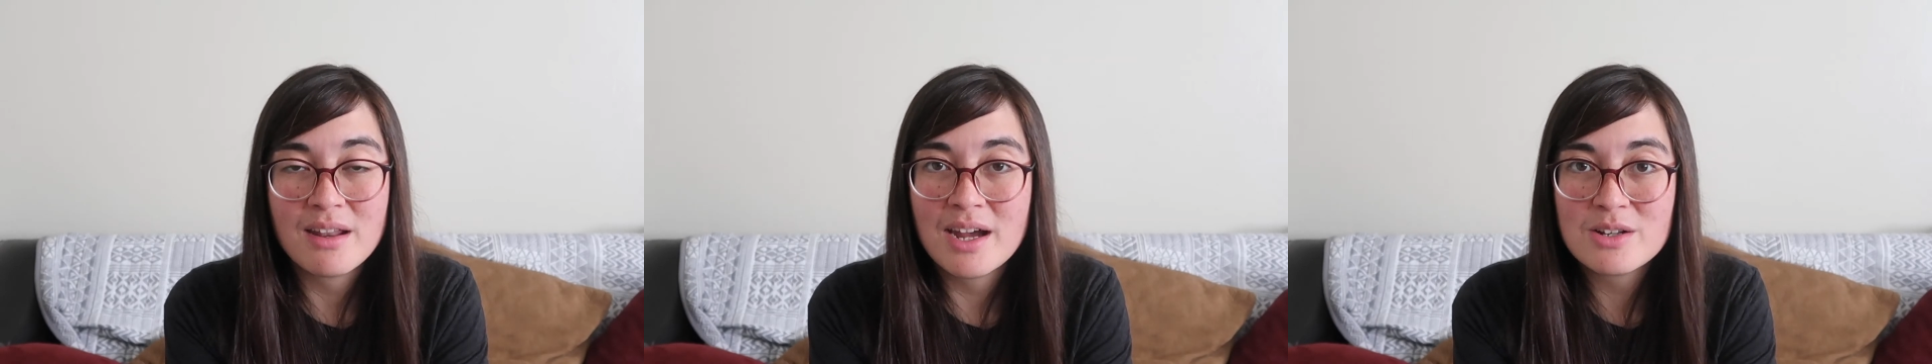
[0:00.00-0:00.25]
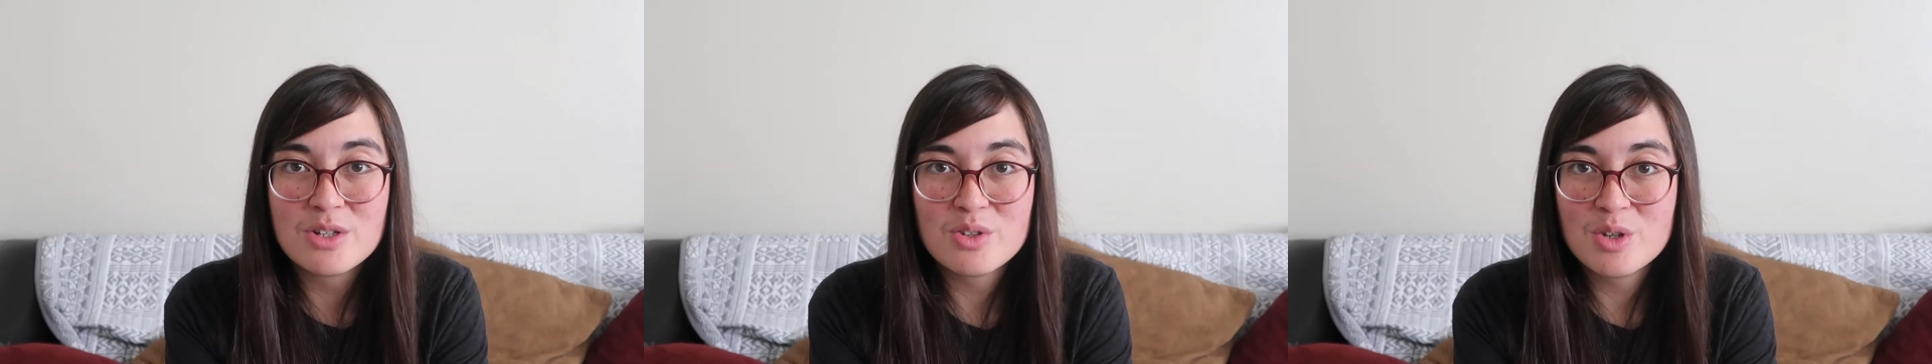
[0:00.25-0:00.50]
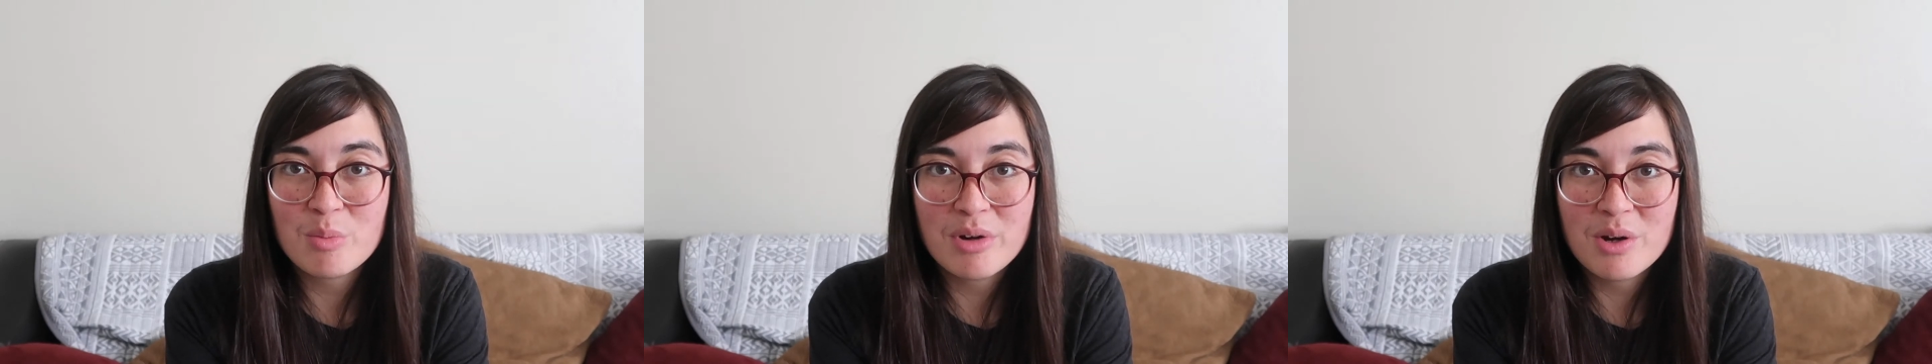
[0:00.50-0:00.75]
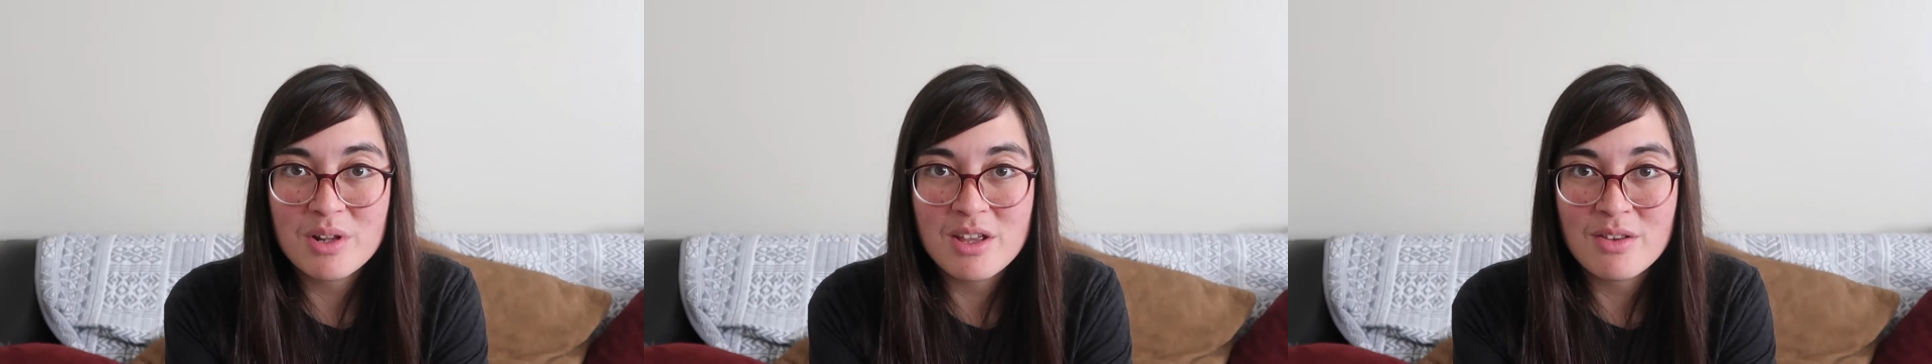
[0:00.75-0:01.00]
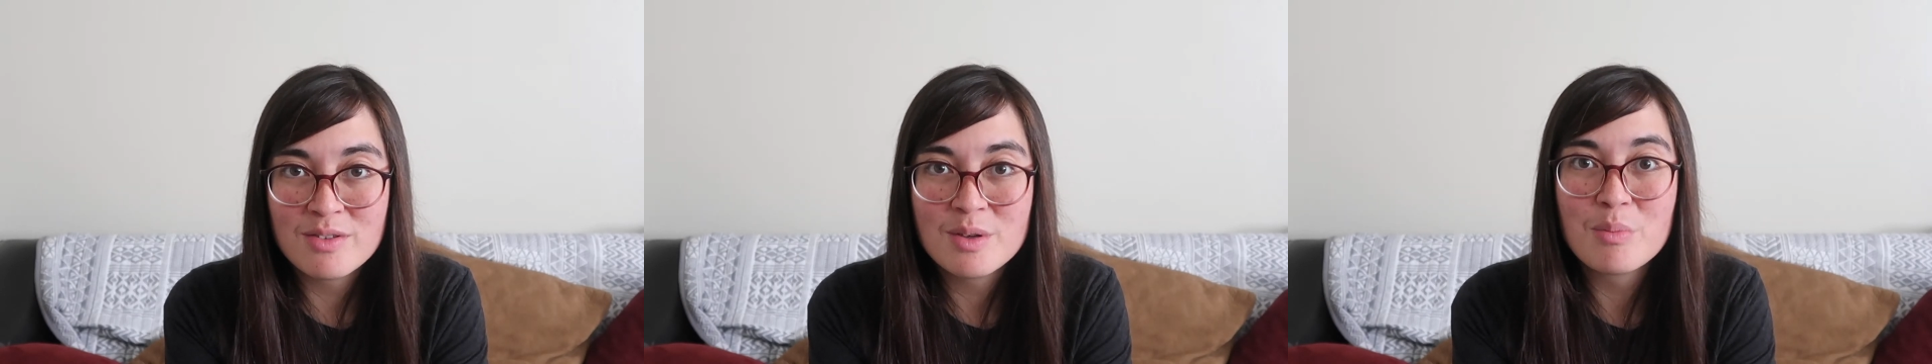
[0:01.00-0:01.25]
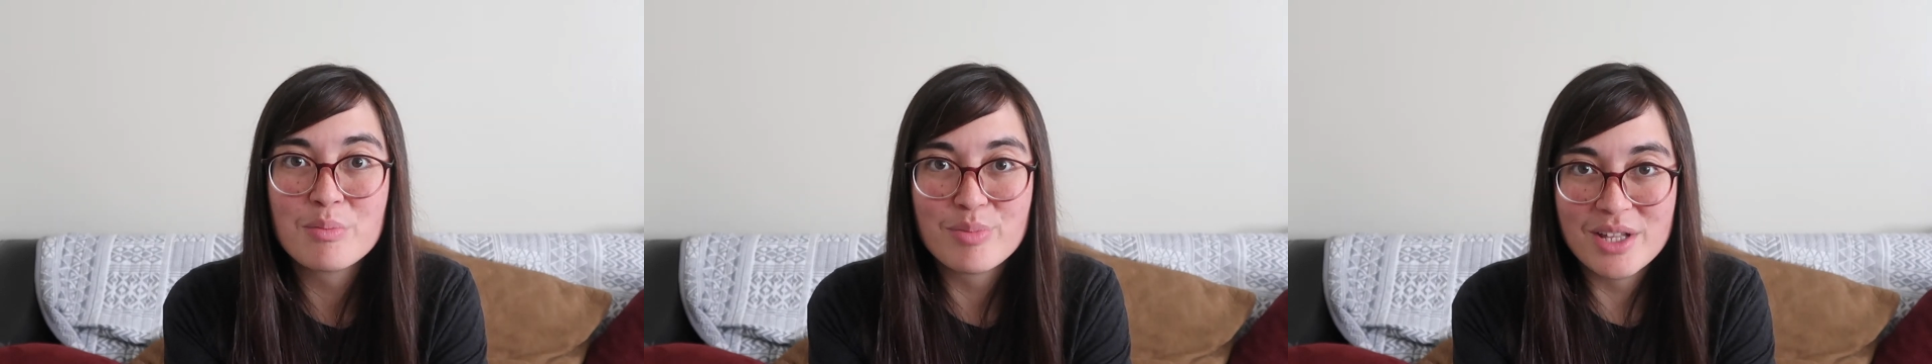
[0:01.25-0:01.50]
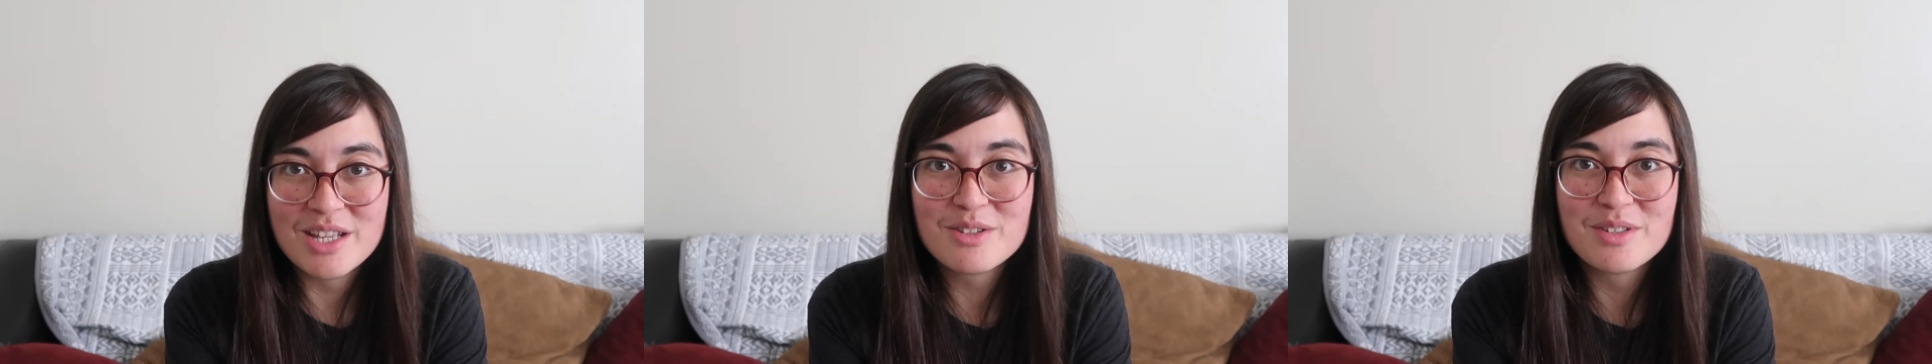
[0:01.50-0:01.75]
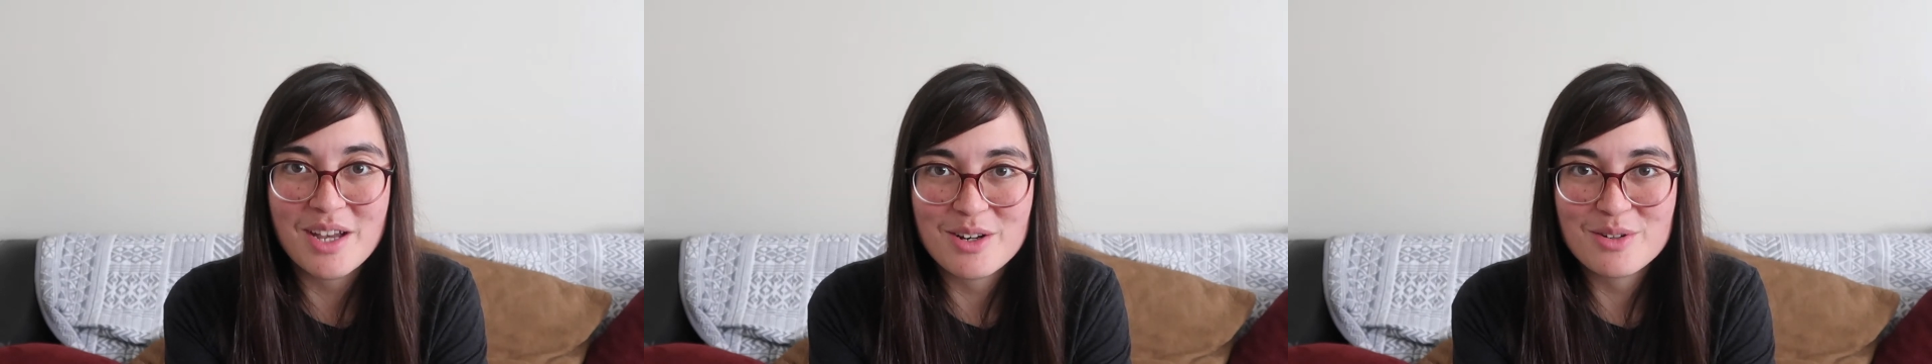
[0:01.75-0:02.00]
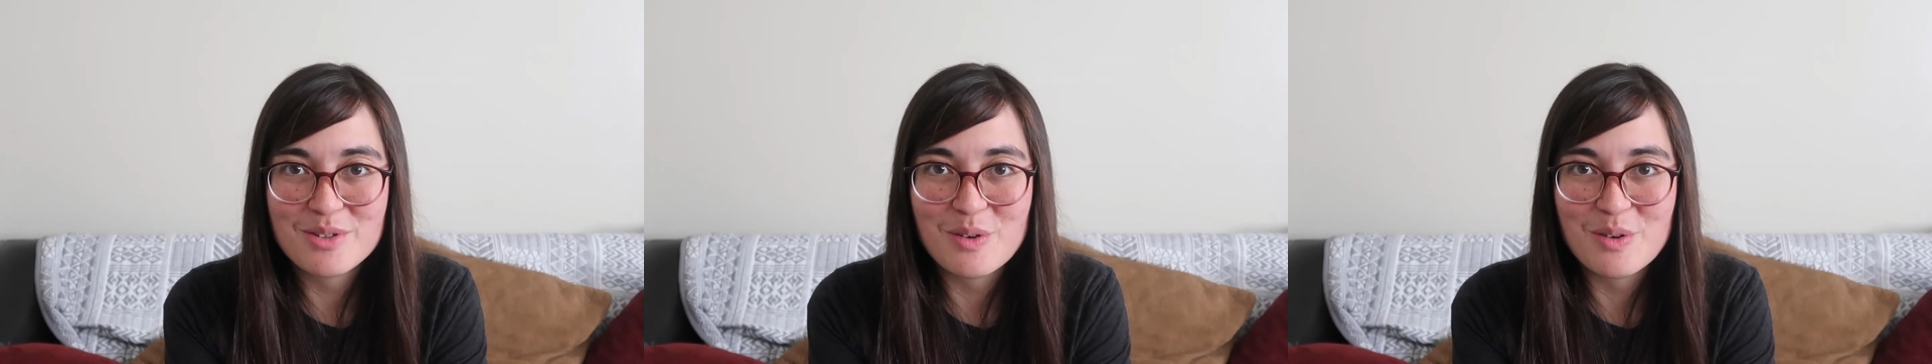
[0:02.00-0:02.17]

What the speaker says: not Jessica Brody's, Blake Snyder's,